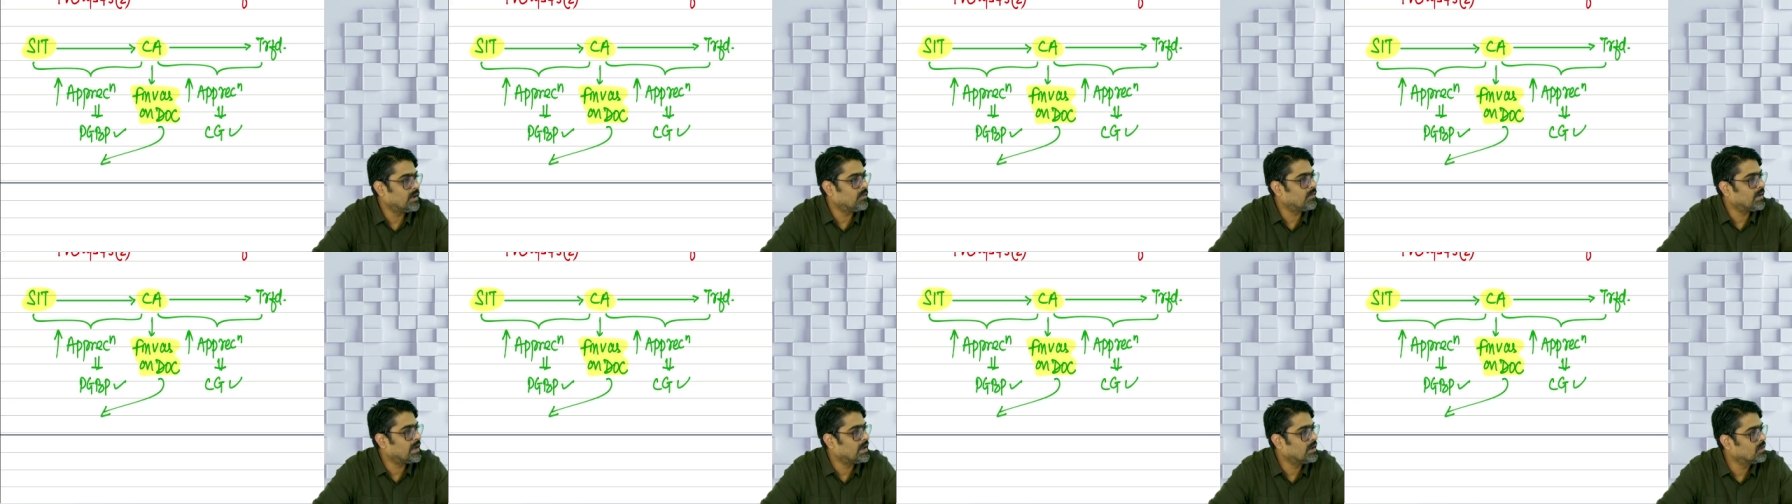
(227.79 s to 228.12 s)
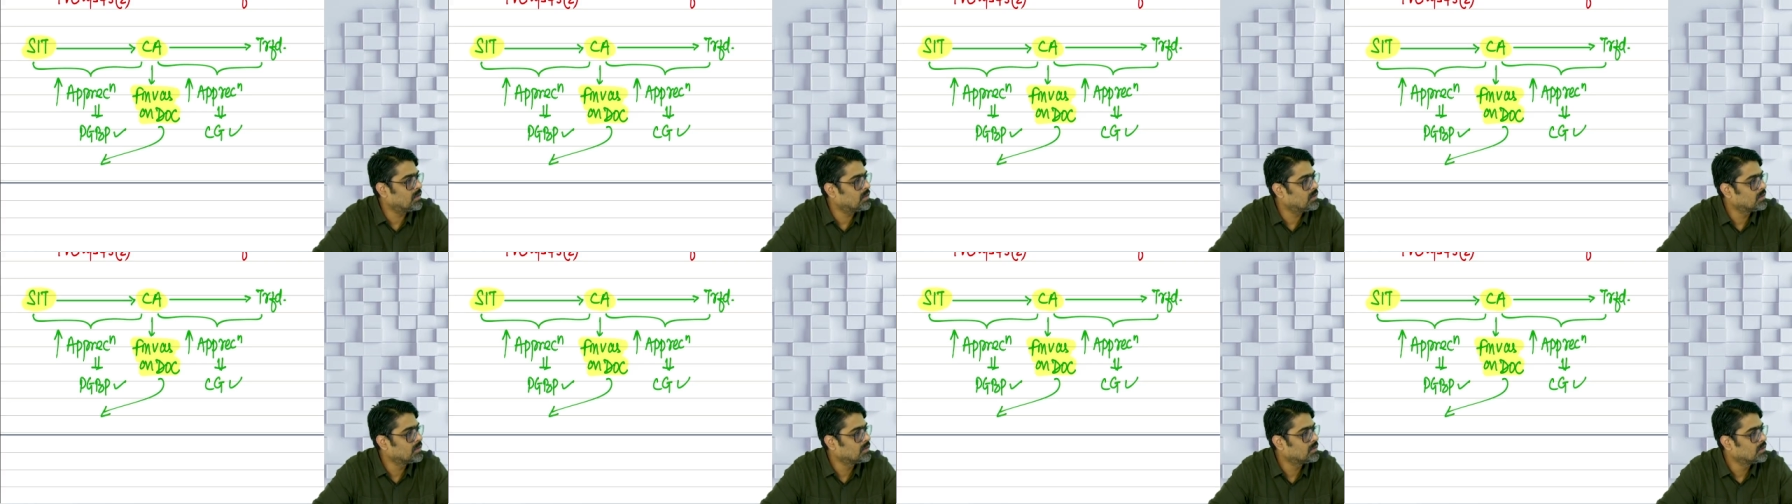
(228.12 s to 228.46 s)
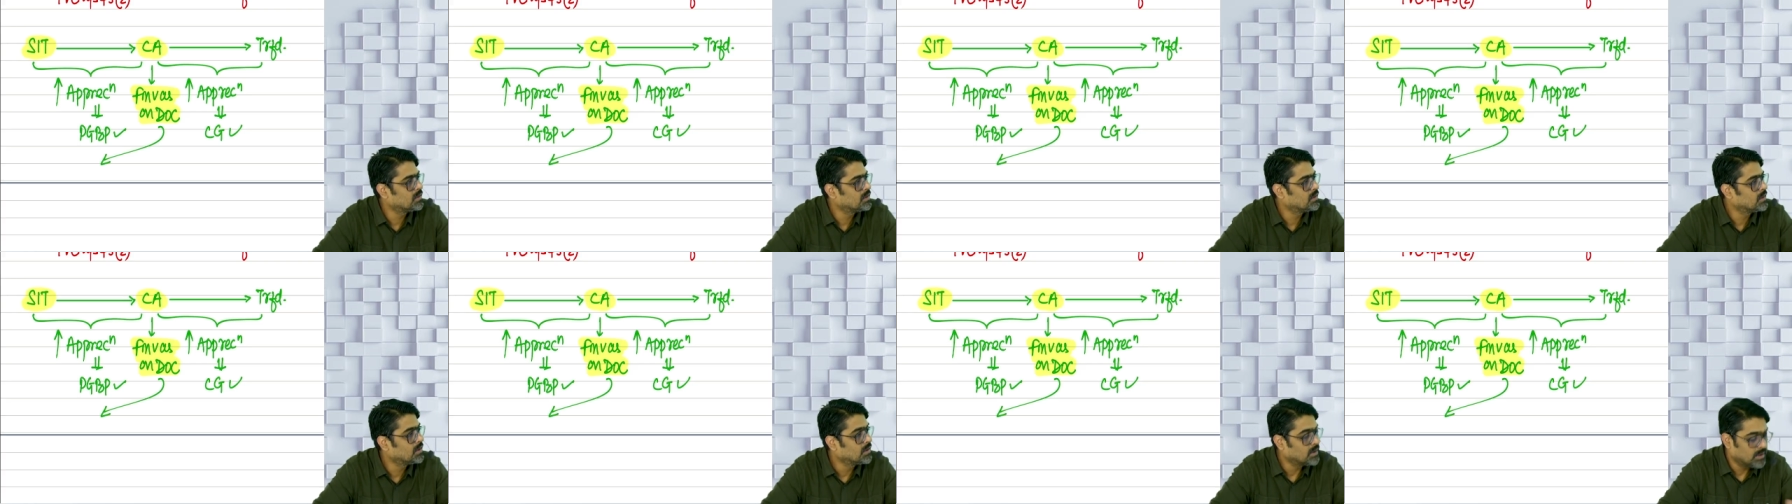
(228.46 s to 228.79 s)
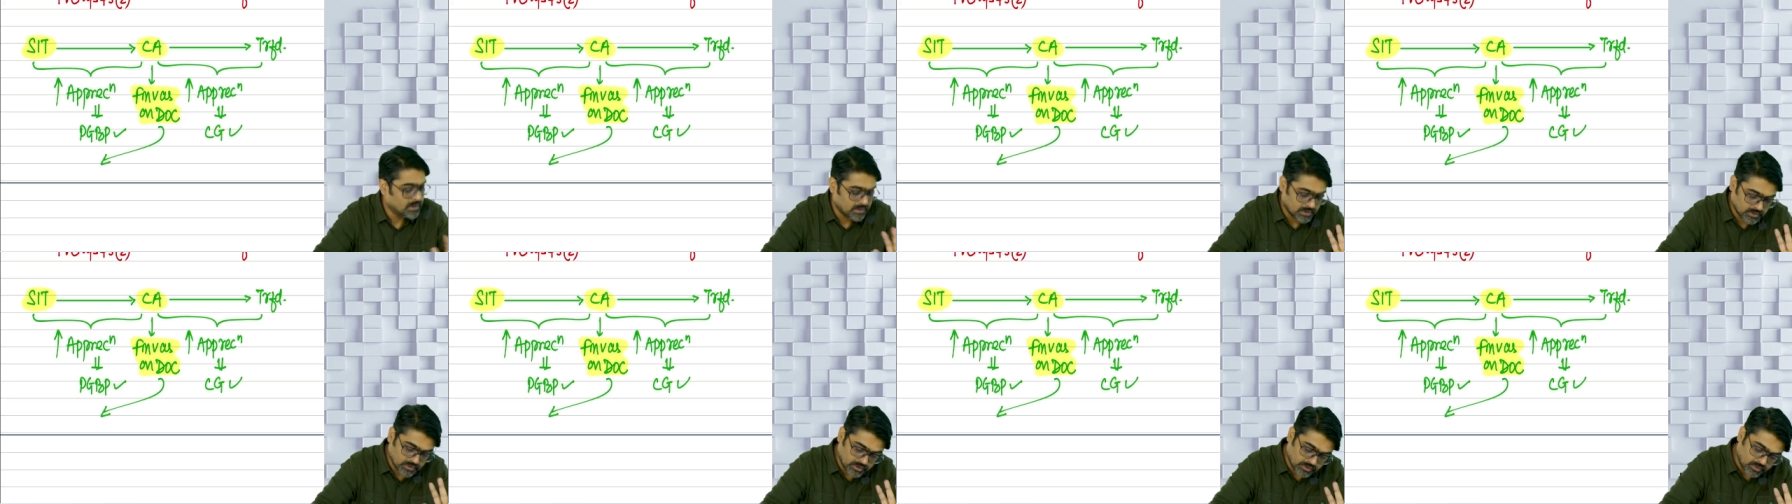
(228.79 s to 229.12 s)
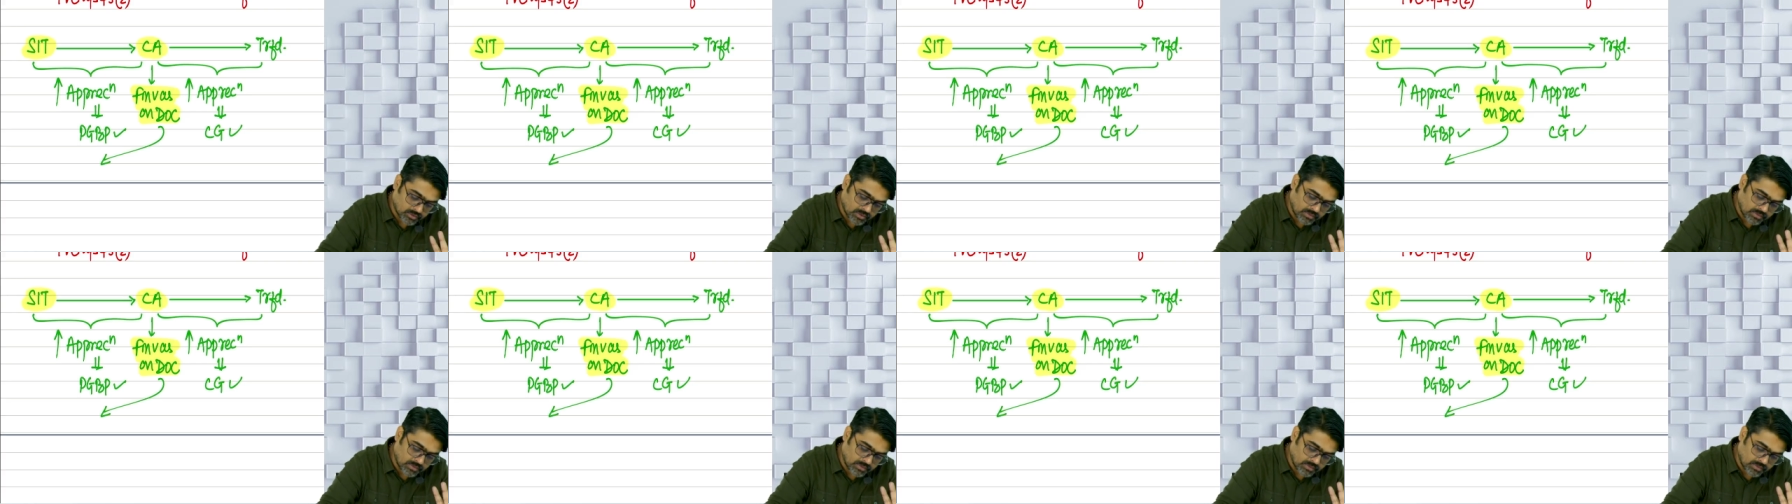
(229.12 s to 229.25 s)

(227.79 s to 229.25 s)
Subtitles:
value. This will